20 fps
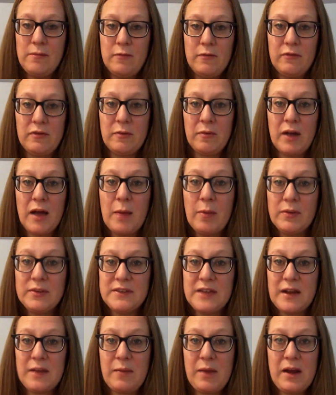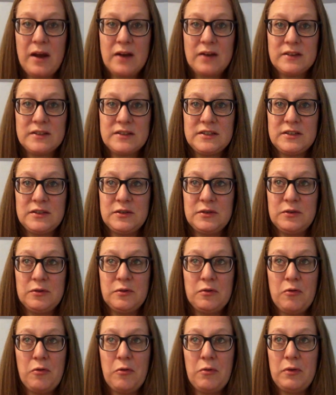from a couple centimeters
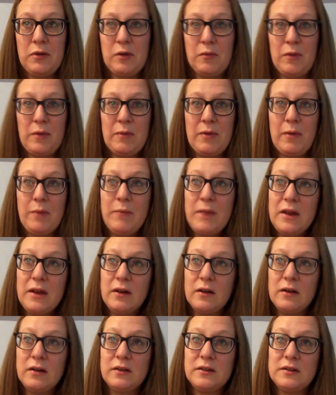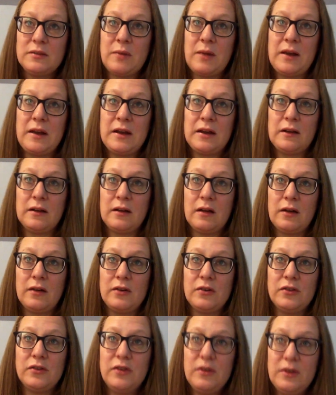to maybe a meter, depending on
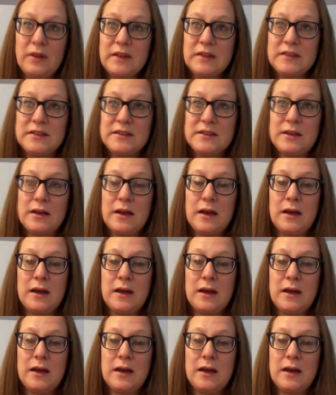your units.